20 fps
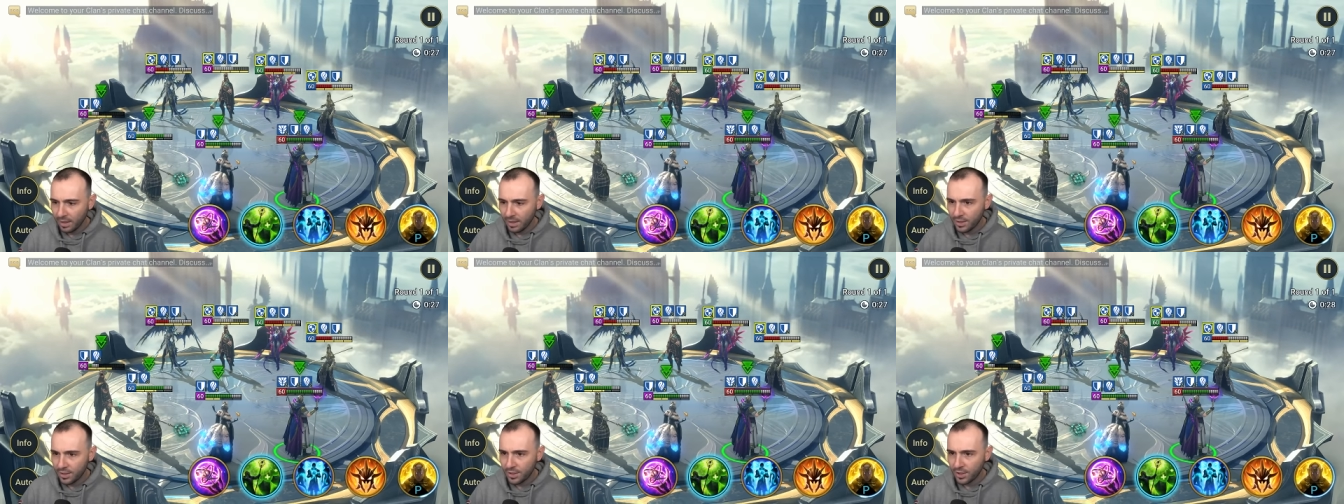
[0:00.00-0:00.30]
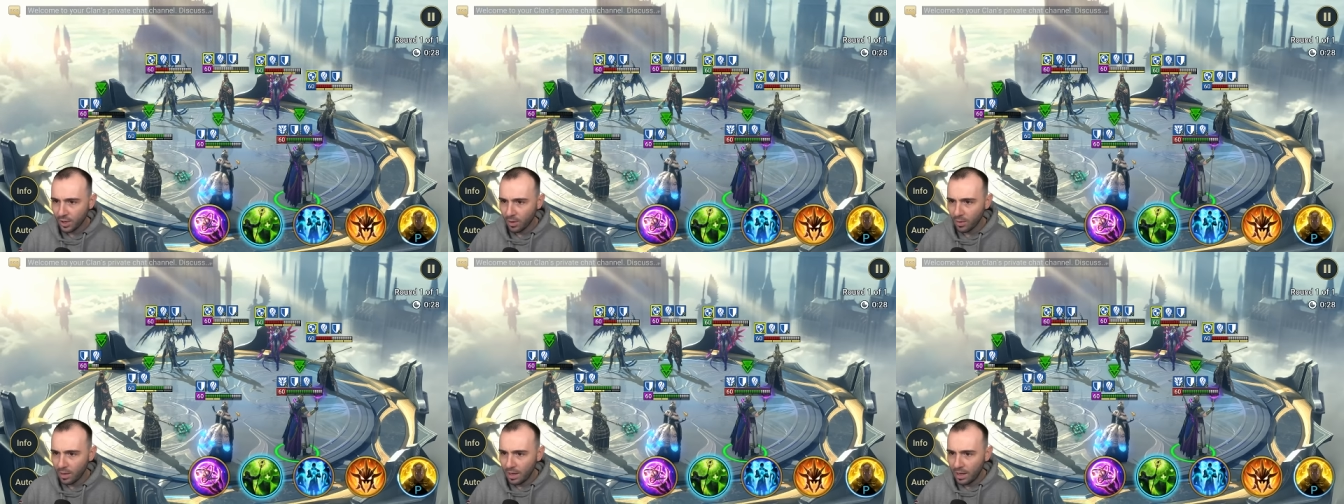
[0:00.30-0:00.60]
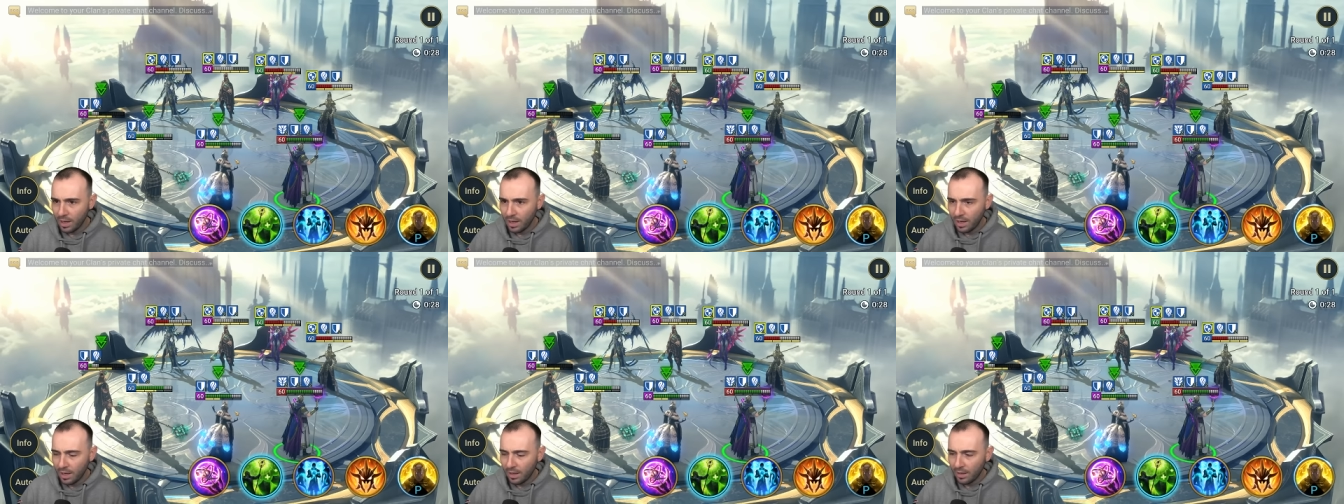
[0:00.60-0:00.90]
So
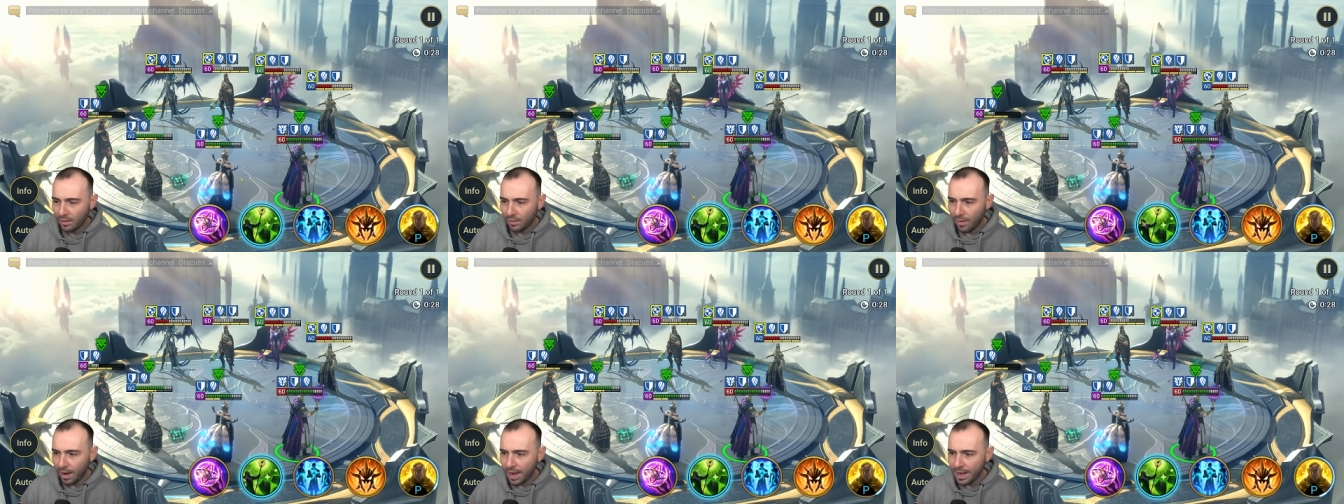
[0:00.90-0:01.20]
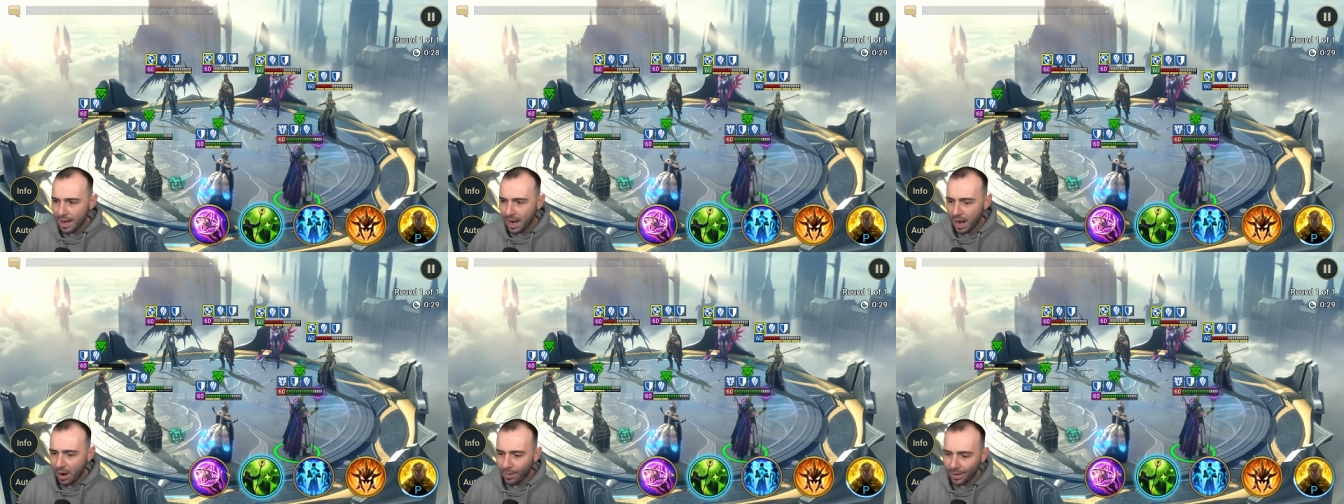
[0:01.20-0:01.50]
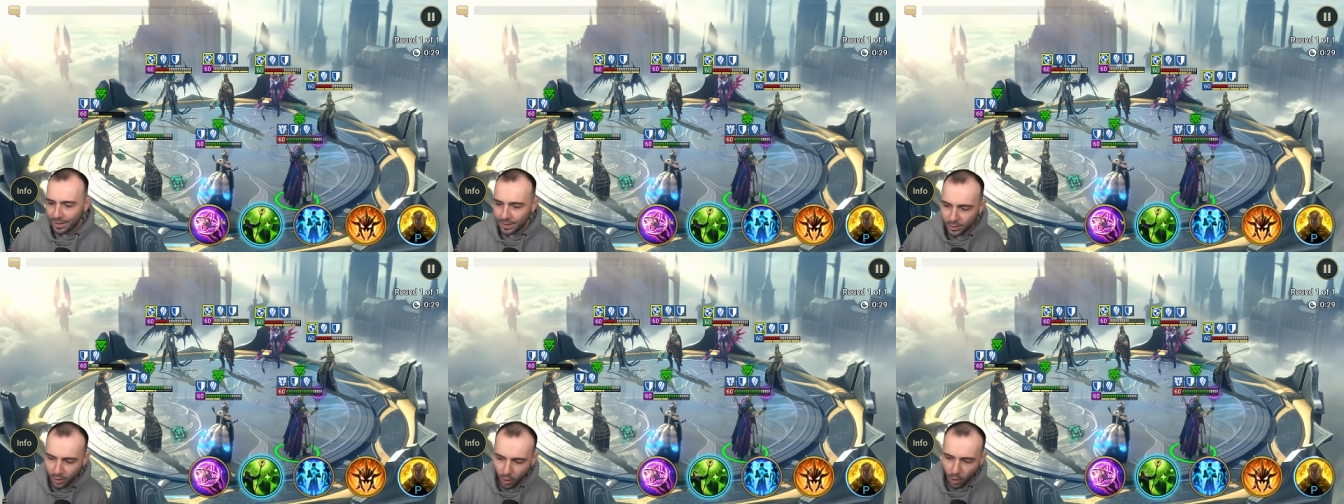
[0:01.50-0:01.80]
right now,
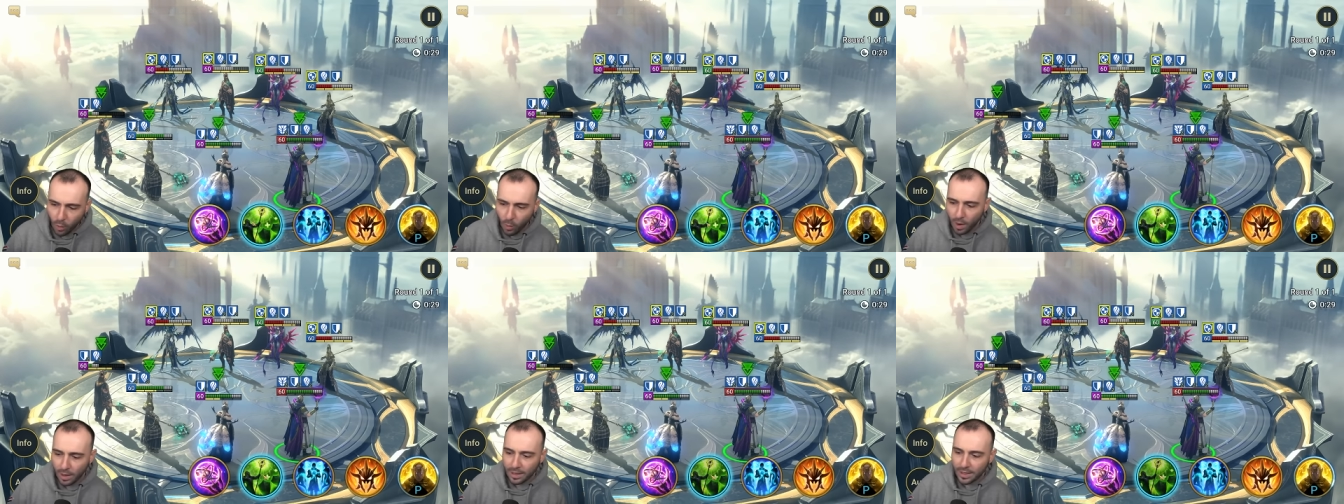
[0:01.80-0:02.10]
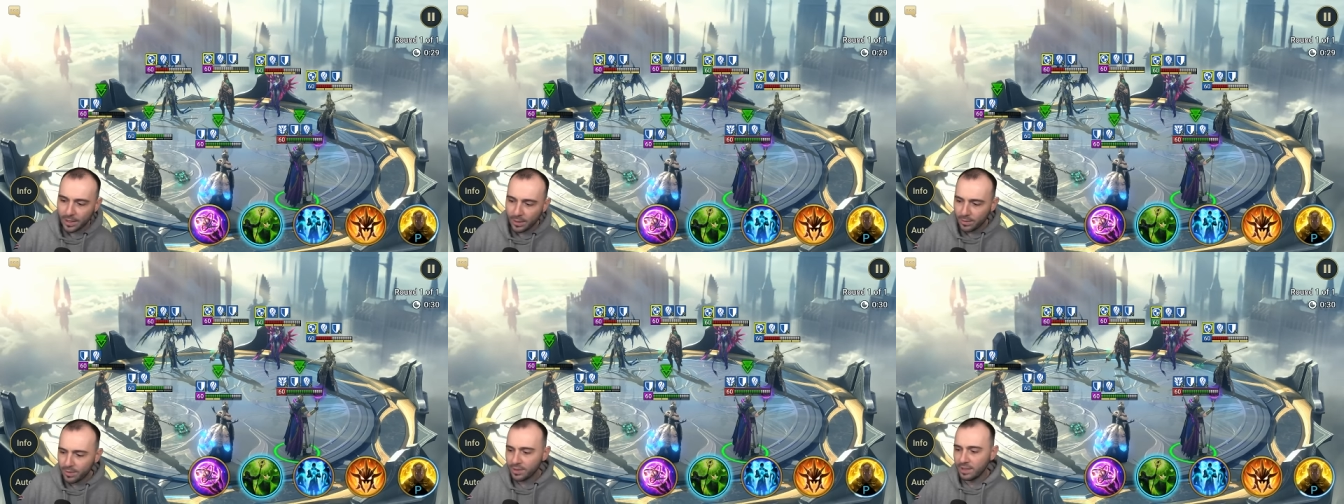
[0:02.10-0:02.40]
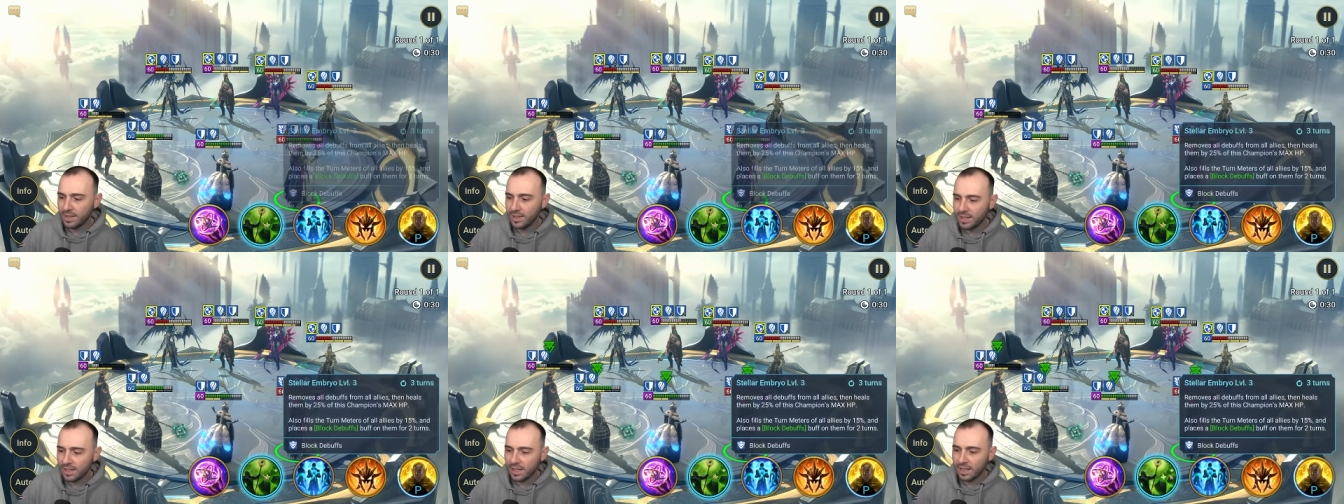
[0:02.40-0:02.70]
I don't want to use
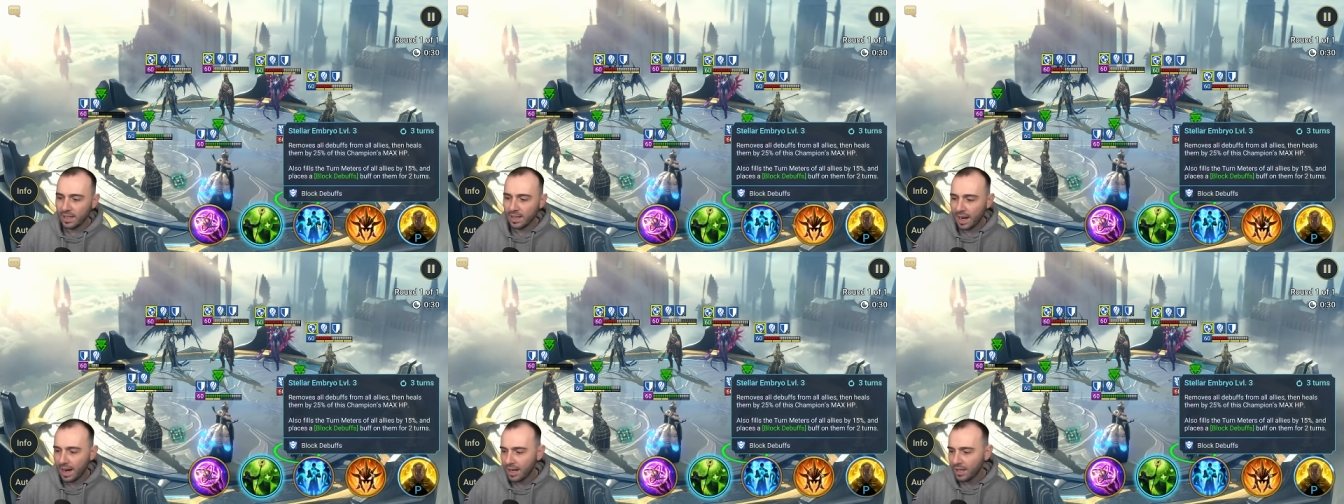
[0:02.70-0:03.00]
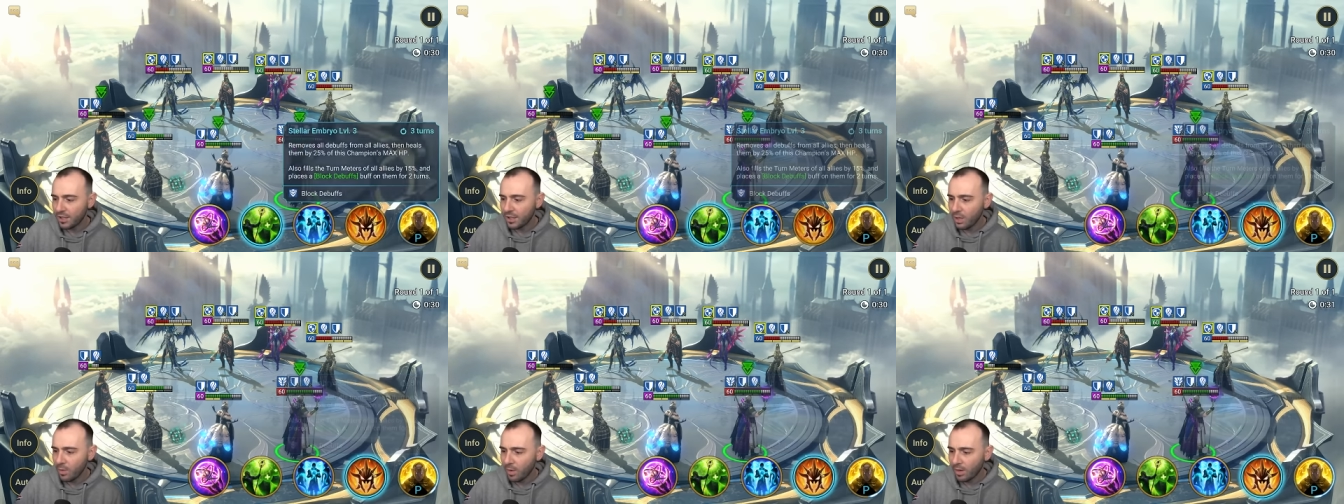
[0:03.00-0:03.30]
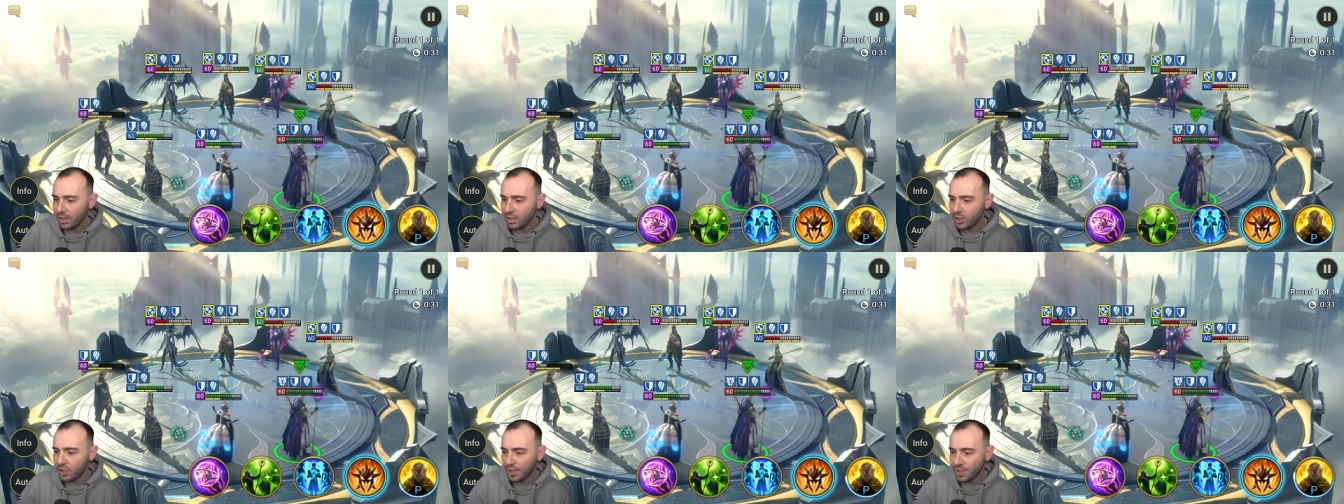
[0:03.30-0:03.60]
this skill. I actually
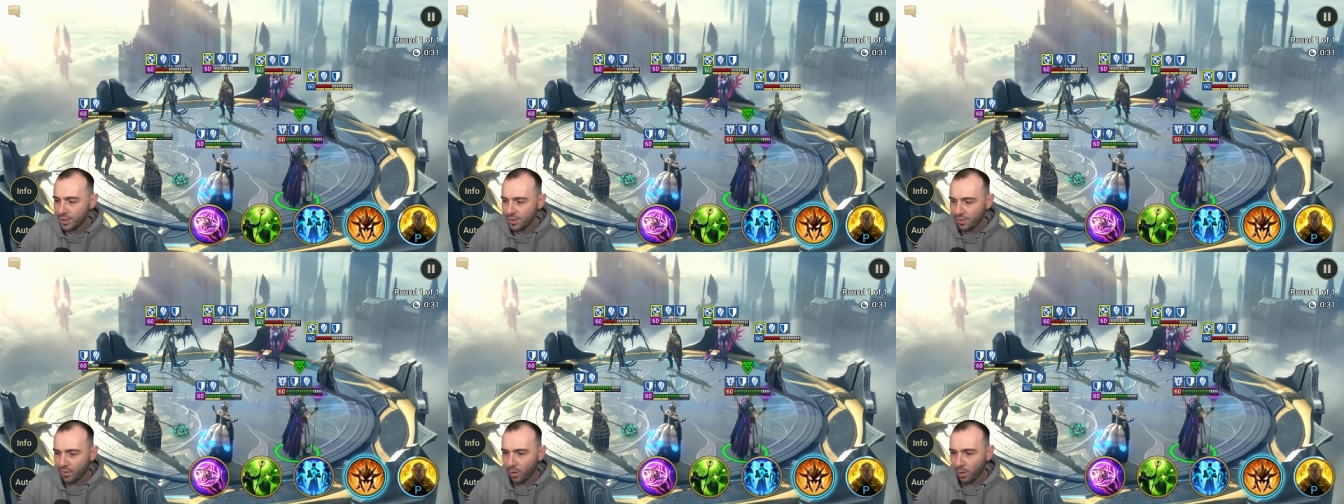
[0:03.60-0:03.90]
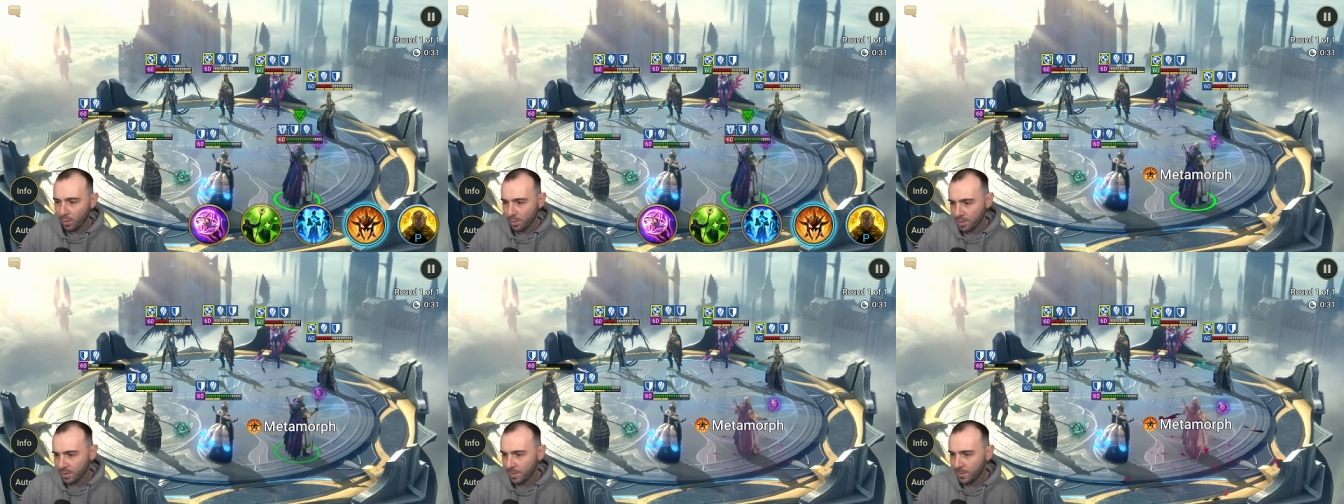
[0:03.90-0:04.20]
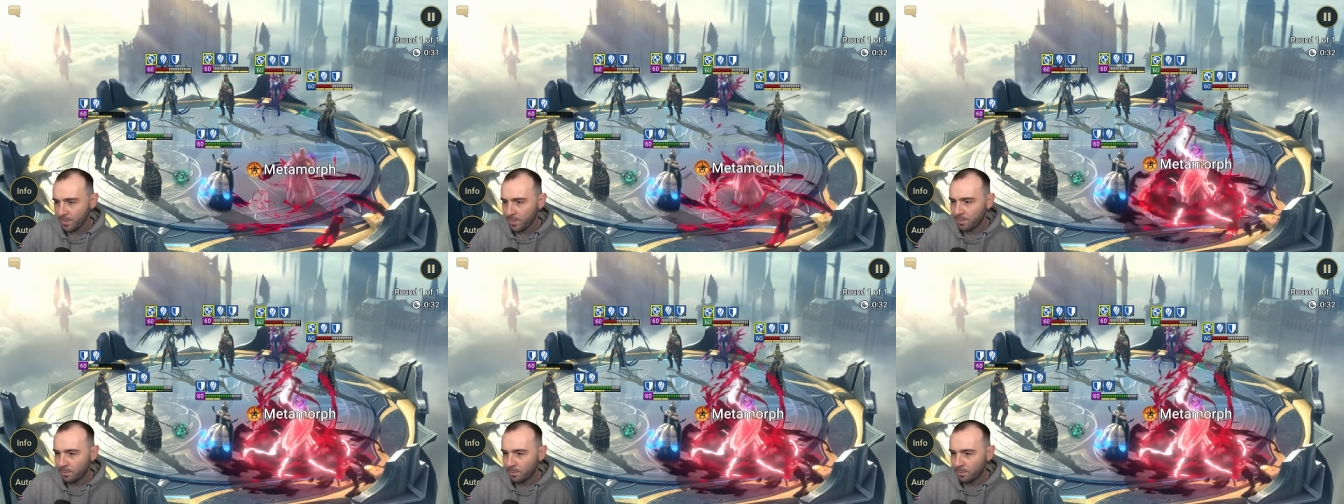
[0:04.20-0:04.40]
want to change forms.